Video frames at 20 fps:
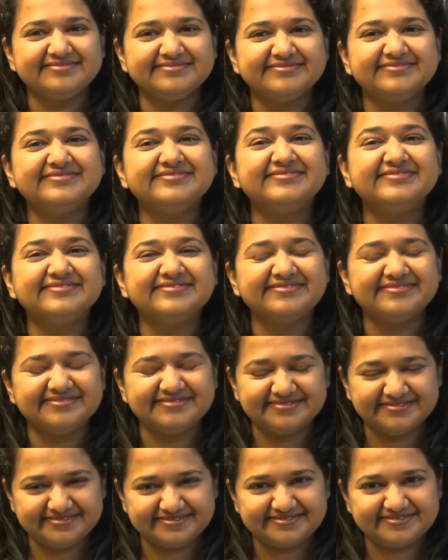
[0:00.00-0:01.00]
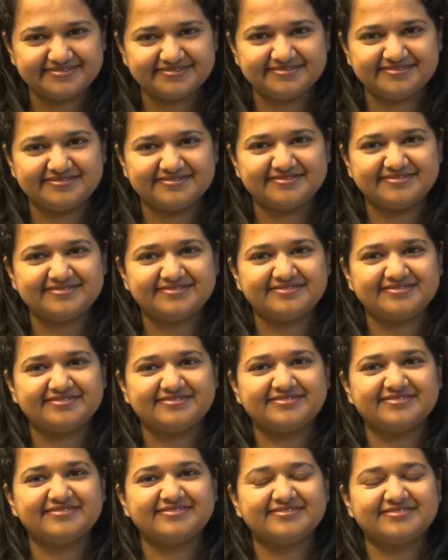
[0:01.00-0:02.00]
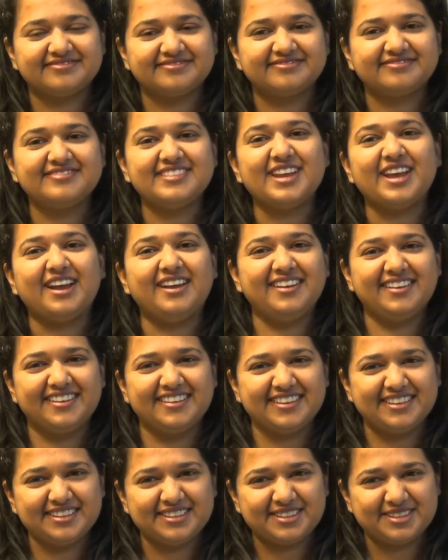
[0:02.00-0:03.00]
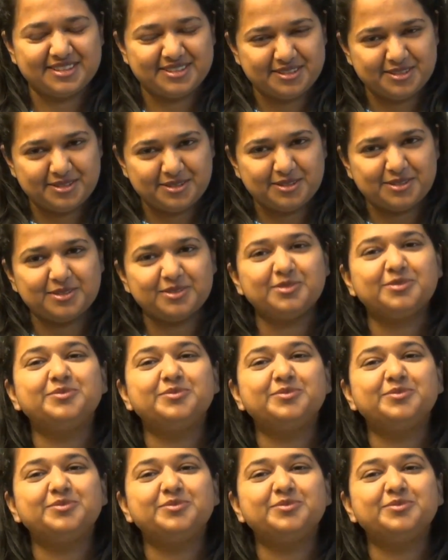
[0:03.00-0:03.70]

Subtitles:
And I'm not sure how you know each other. I mean, they come from different,